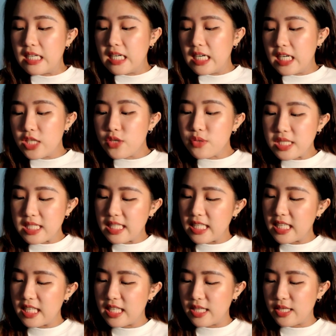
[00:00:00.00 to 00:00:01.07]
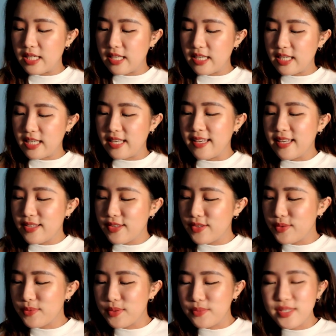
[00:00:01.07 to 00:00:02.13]
usually he
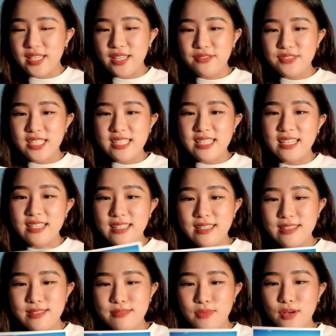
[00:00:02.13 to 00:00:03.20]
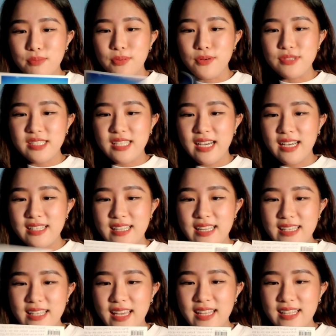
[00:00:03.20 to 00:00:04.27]
would give just a small postcard
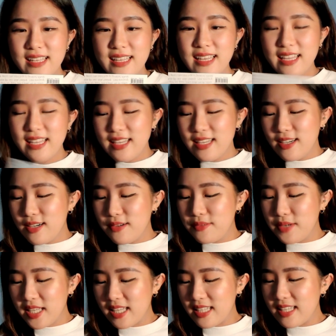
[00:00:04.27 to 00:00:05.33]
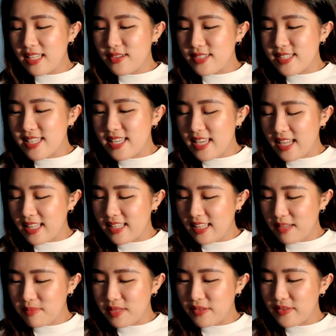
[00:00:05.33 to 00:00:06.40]
like that. But what he did was he ended
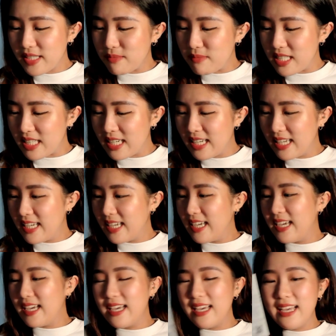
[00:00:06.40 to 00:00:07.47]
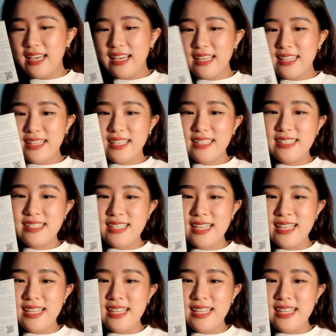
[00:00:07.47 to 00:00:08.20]
up giving me this